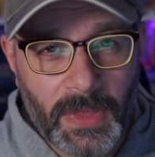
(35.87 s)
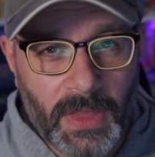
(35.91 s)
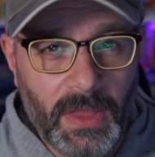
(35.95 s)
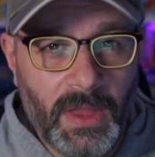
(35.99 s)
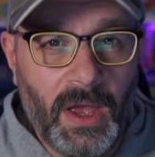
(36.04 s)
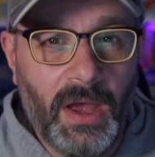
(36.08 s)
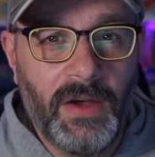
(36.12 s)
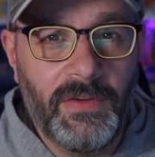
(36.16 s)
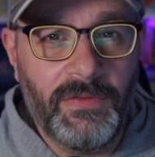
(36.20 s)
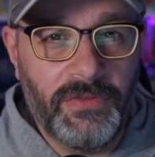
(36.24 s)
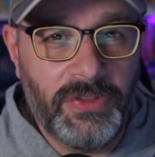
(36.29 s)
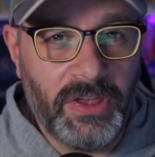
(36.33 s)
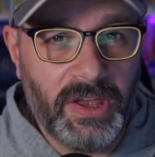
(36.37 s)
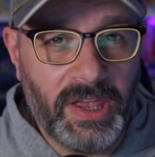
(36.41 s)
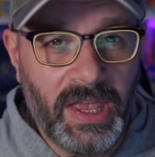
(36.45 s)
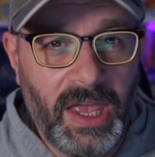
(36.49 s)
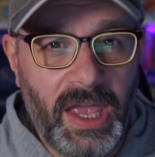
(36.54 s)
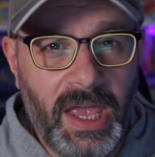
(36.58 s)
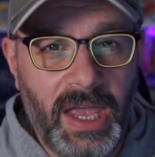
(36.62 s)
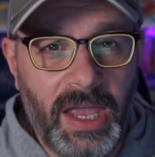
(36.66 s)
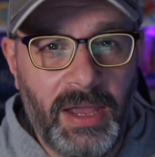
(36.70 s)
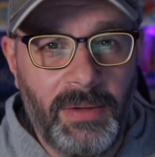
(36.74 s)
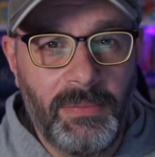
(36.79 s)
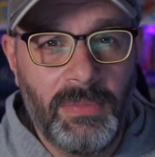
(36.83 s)
of the
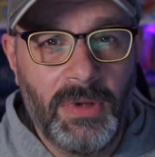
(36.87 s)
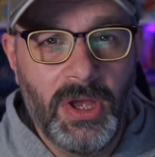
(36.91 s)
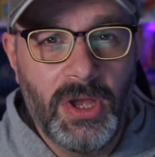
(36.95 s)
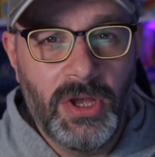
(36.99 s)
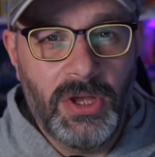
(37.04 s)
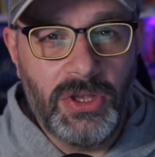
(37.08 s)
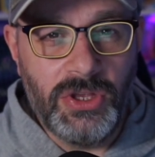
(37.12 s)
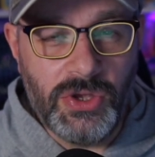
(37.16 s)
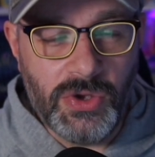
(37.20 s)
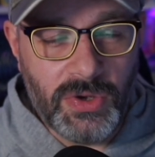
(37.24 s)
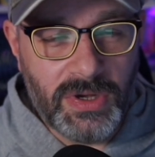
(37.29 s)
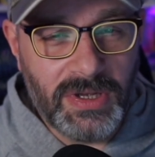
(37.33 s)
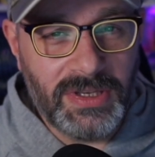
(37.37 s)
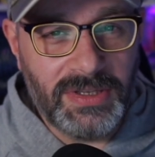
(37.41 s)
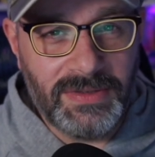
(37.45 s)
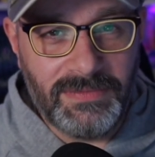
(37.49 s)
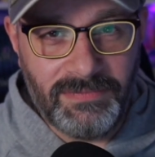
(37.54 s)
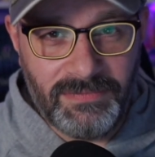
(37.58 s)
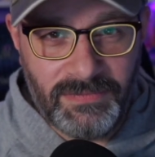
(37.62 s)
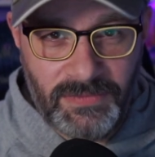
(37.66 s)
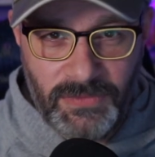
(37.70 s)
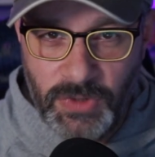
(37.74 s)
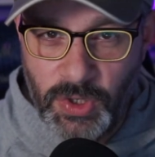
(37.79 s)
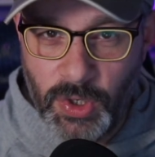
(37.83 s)
game. You can
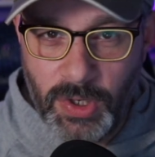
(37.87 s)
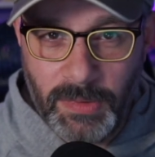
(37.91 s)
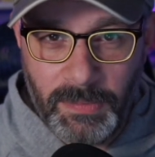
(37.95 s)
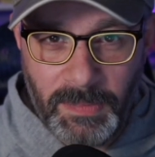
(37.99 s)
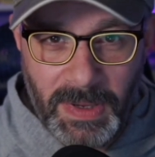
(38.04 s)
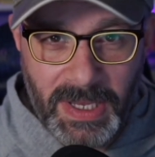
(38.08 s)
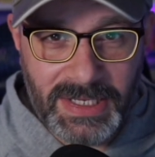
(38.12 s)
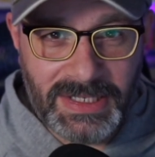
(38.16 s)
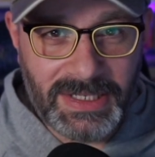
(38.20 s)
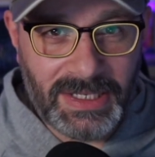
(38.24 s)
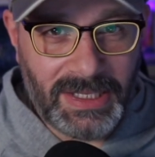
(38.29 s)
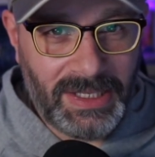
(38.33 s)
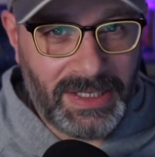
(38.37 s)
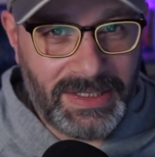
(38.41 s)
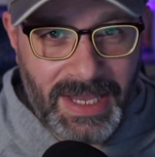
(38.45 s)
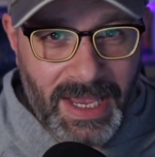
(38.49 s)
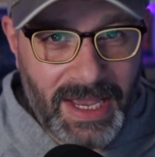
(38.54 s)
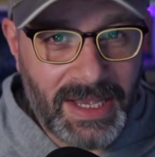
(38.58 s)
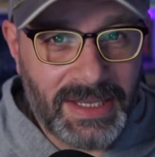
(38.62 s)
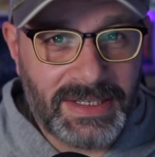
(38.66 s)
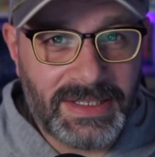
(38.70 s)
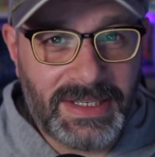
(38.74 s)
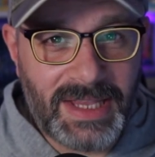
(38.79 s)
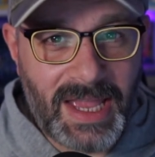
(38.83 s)
you can basically
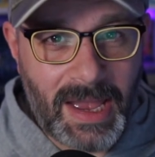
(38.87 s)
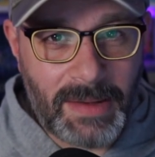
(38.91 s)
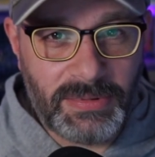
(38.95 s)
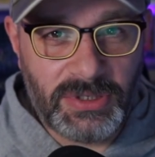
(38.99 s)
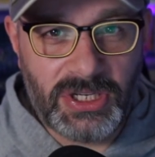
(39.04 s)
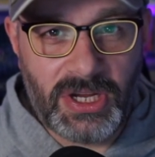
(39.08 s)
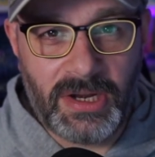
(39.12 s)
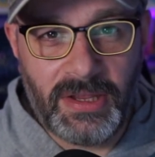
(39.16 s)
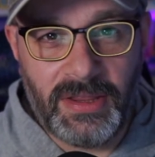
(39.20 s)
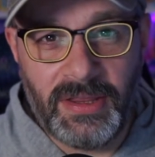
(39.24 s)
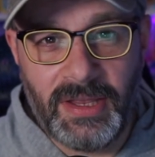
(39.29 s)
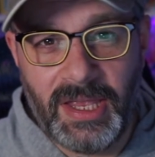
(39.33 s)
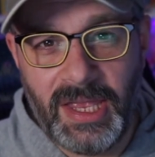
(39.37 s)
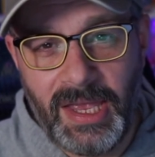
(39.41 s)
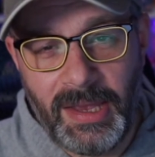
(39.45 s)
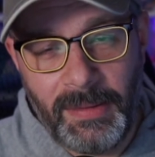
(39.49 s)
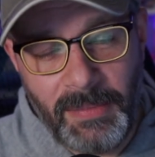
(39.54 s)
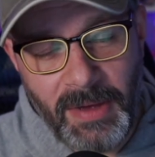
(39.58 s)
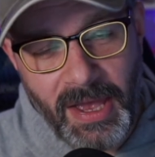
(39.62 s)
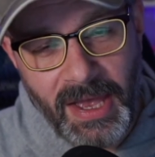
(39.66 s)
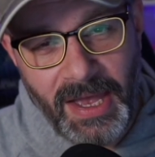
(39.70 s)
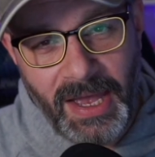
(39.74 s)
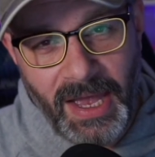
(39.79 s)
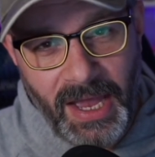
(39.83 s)
take a snapshot of the game
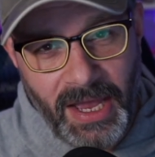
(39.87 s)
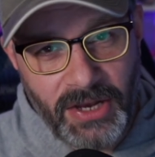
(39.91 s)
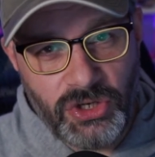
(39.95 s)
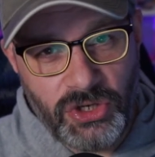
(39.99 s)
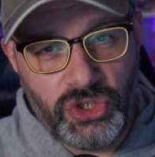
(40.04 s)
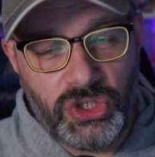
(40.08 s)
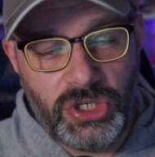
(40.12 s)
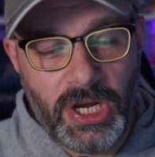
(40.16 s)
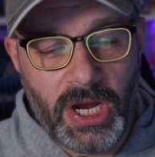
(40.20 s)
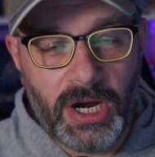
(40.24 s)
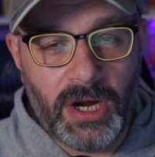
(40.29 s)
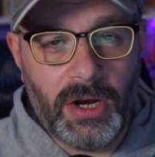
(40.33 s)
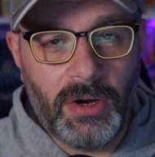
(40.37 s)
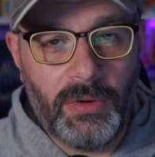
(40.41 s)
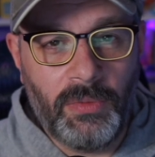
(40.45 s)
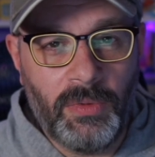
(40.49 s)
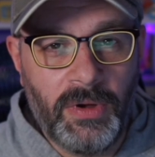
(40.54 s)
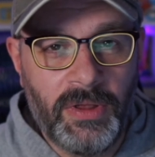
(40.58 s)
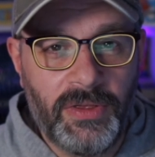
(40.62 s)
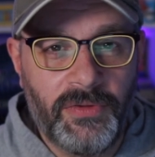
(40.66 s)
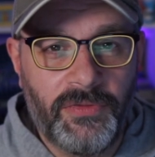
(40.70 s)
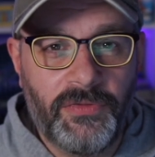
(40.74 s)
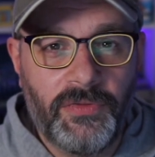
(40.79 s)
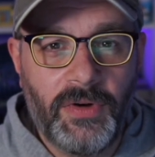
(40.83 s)
and share it
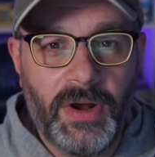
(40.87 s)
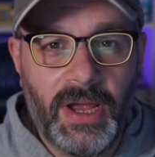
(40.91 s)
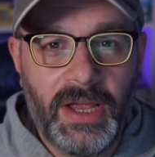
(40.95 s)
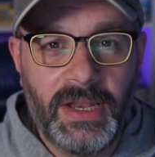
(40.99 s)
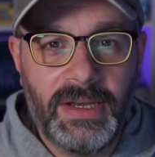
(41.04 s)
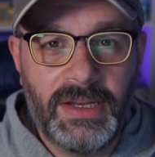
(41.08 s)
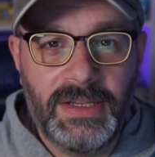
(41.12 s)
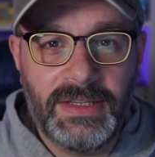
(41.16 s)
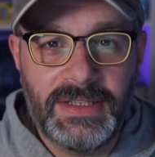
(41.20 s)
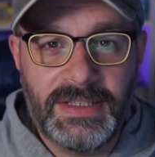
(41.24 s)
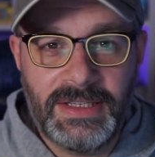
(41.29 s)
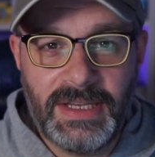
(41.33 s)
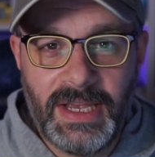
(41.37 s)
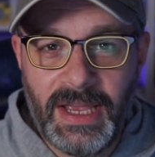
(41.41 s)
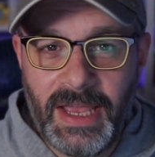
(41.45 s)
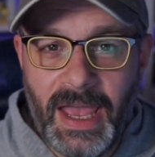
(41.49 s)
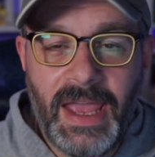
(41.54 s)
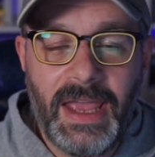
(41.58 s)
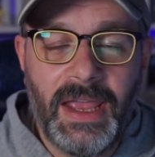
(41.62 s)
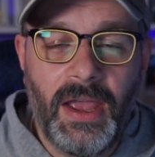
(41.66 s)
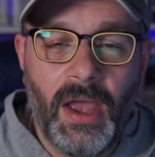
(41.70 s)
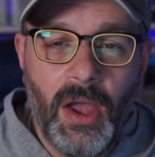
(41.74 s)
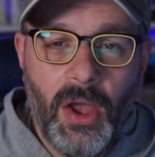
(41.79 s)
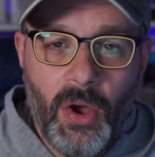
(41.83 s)
with a friend and say,
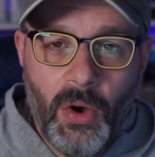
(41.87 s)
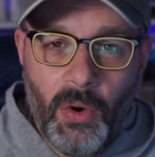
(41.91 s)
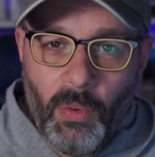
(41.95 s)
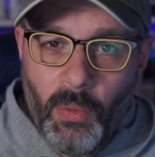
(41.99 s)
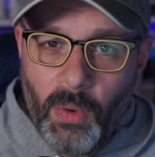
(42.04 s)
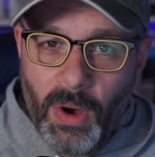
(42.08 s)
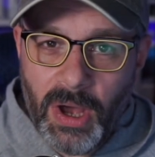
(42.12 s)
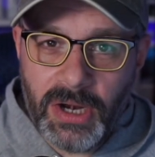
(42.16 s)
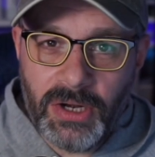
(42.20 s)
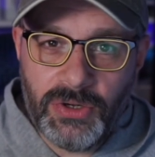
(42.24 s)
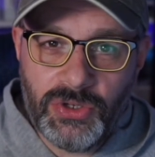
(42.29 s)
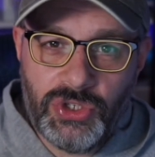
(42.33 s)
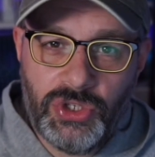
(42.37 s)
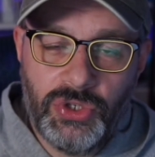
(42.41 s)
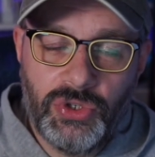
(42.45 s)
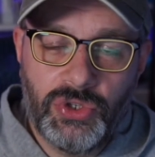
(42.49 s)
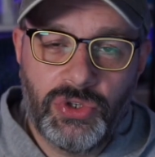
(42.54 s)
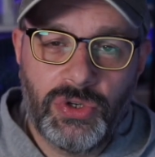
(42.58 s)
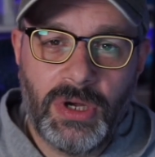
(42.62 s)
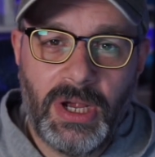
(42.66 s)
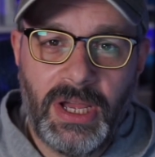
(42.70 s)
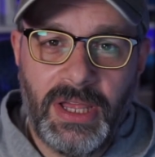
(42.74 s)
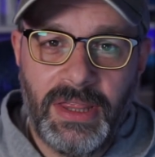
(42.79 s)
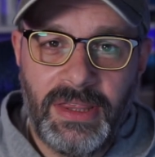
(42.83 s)
hey, why don't you
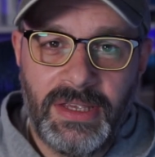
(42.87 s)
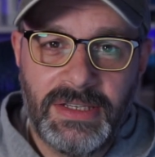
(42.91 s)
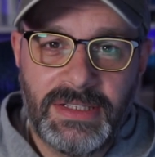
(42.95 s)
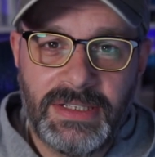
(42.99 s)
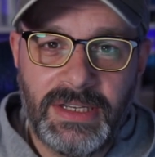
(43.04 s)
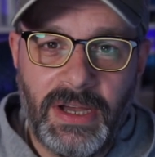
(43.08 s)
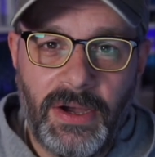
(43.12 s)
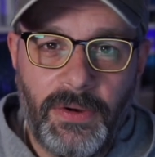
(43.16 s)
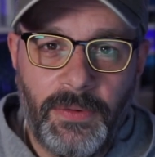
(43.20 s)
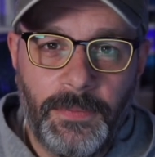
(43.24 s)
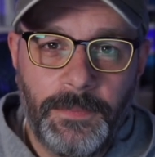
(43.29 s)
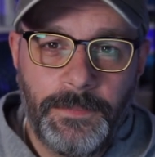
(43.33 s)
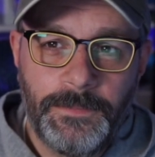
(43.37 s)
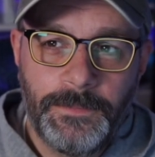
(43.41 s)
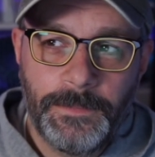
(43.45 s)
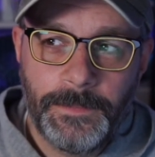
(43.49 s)
try this out?